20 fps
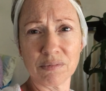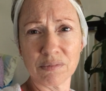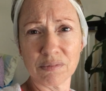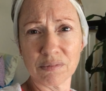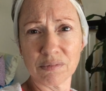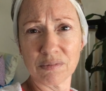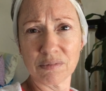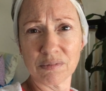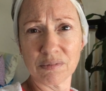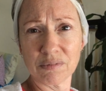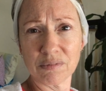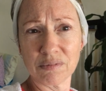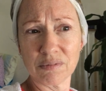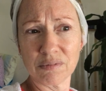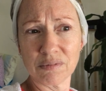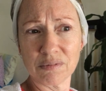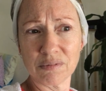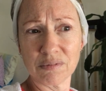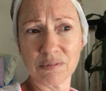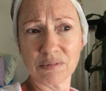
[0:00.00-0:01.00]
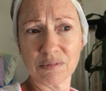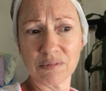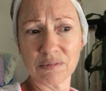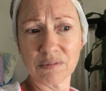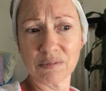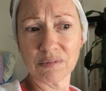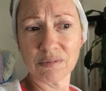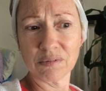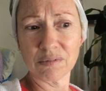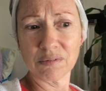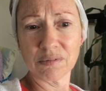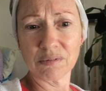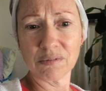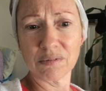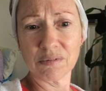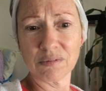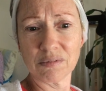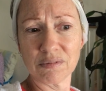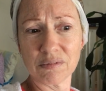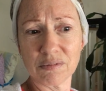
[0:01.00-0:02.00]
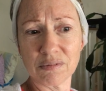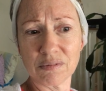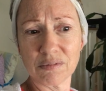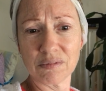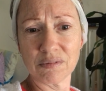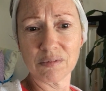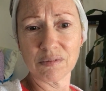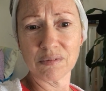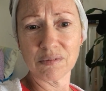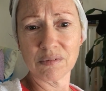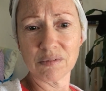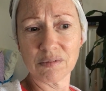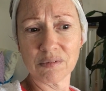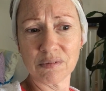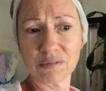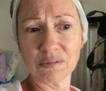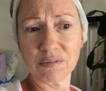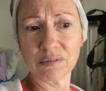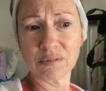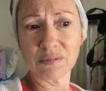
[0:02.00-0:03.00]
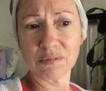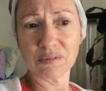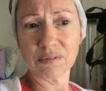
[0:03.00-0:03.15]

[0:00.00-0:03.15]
Nobody speaks.